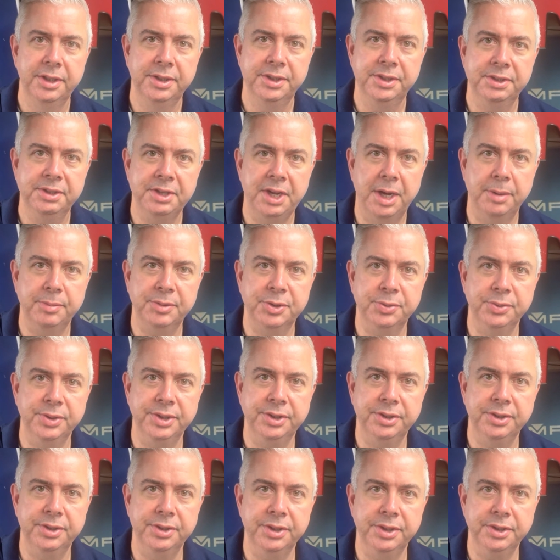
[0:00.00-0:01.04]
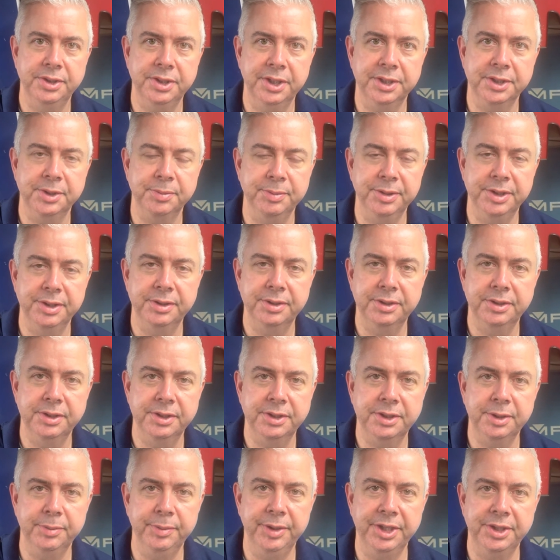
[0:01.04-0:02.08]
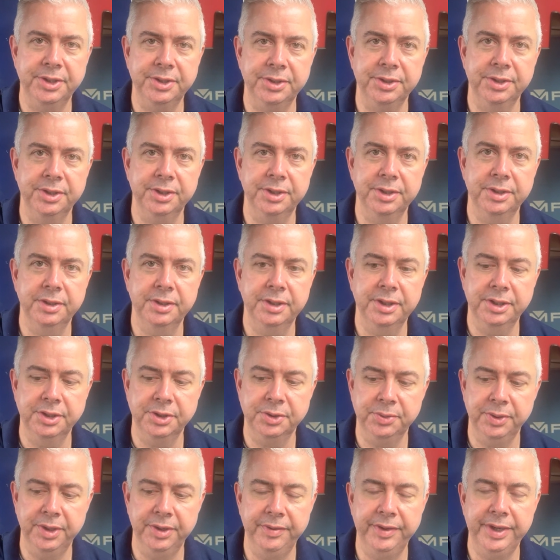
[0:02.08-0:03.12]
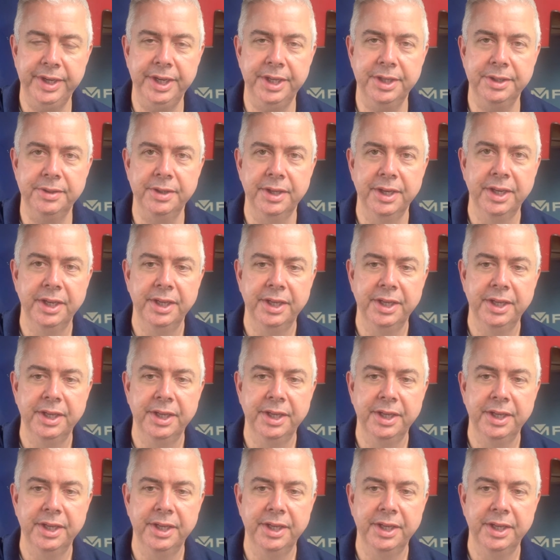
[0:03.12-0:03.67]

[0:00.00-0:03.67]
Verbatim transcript: stop switch adjustment just to make sure because whenever you get